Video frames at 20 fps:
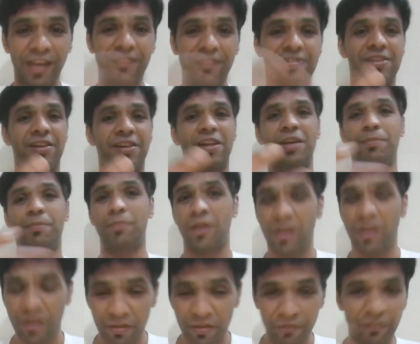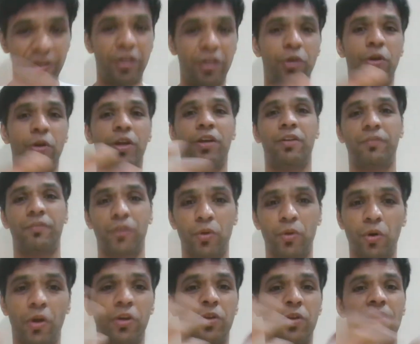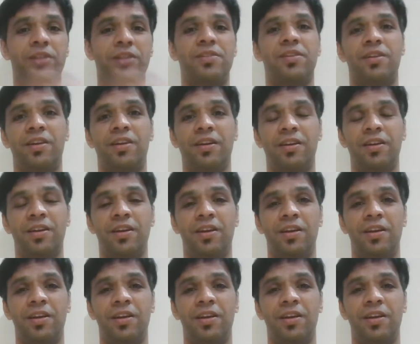live stream, video interview, audio, etc.